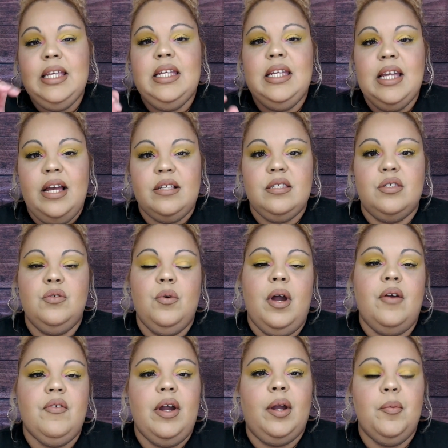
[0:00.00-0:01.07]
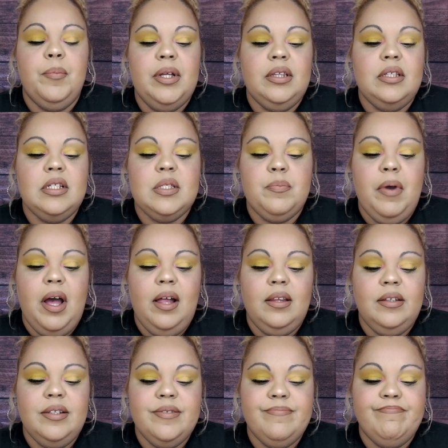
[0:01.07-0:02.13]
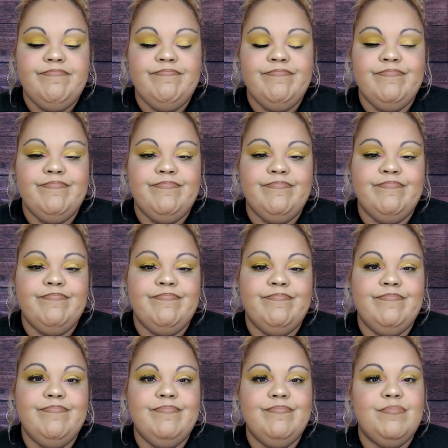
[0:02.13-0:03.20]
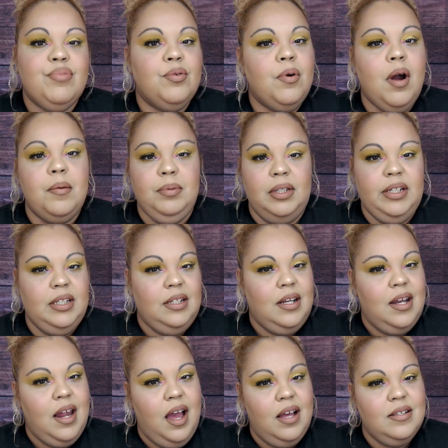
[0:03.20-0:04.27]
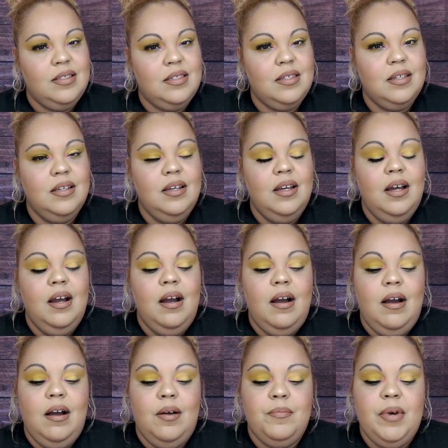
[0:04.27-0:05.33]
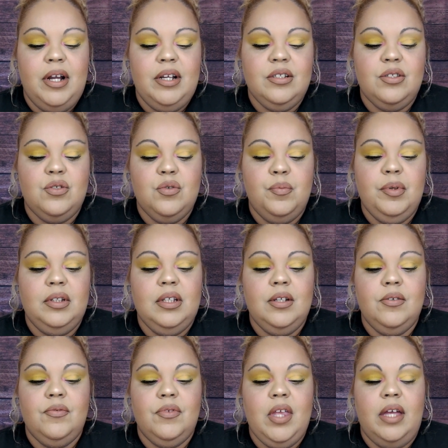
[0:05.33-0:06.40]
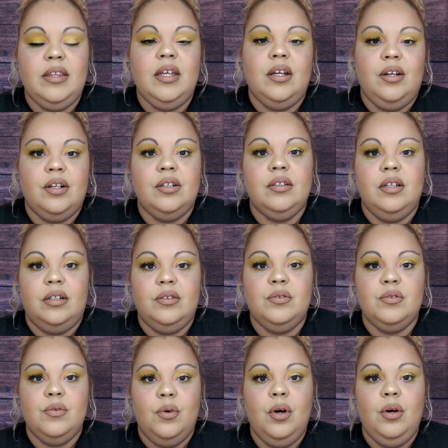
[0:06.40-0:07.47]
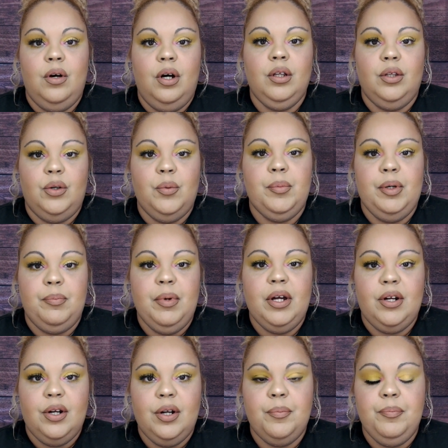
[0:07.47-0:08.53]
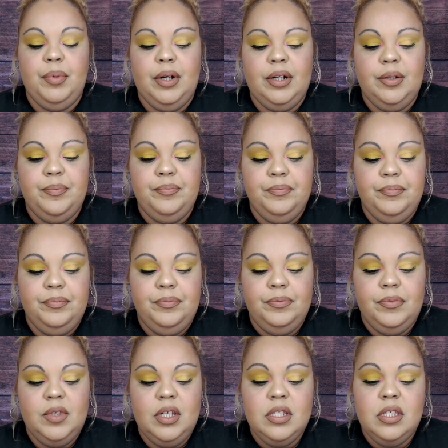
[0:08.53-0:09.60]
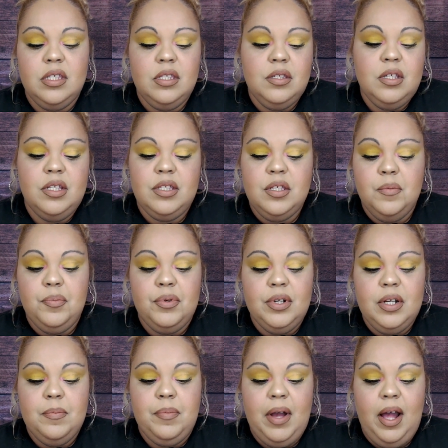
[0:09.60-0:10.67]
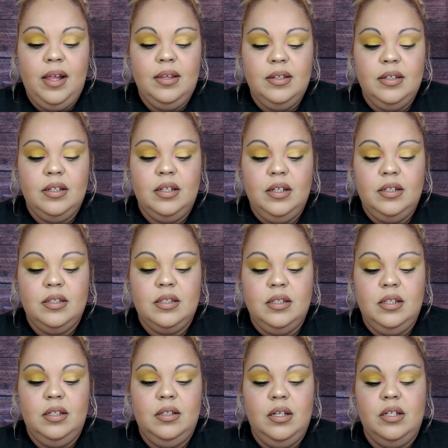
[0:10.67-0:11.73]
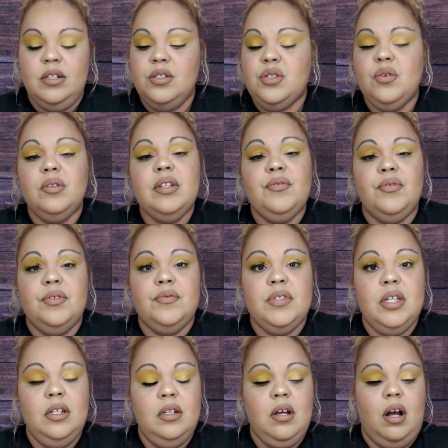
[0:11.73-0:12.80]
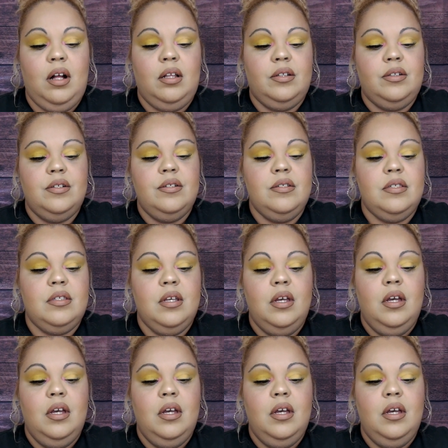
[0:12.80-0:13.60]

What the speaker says: Yes. Do I recommend this palette? Probably not. I do believe that they could have done a little bit better, but it's a pretty palette, and it's only $15.